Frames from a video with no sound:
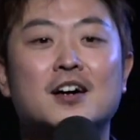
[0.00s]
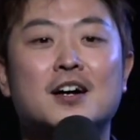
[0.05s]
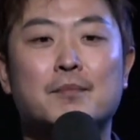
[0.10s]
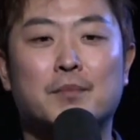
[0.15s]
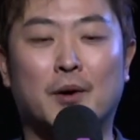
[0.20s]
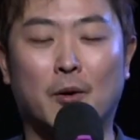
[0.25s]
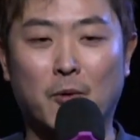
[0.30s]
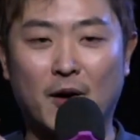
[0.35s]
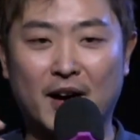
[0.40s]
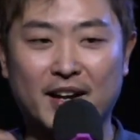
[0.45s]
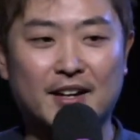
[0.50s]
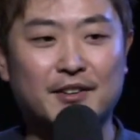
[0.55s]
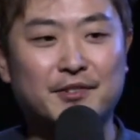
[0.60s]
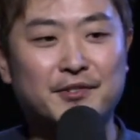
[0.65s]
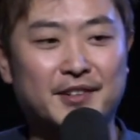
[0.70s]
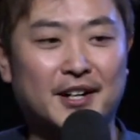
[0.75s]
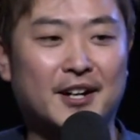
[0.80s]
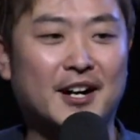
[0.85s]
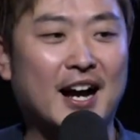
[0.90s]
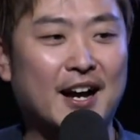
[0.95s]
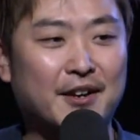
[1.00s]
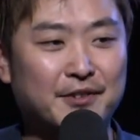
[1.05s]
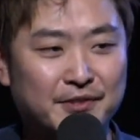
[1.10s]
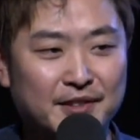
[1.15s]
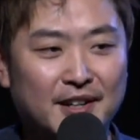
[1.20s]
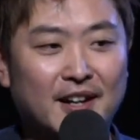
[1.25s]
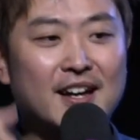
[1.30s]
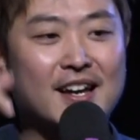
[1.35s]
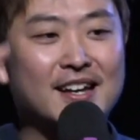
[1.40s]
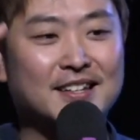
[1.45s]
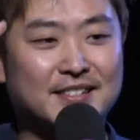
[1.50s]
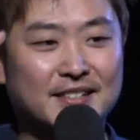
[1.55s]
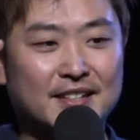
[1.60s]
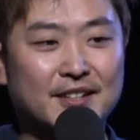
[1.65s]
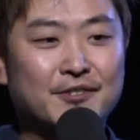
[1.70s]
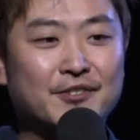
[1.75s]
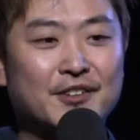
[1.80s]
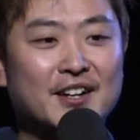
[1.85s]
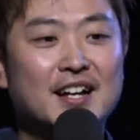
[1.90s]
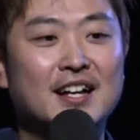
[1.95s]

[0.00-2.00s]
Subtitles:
but what I felt as if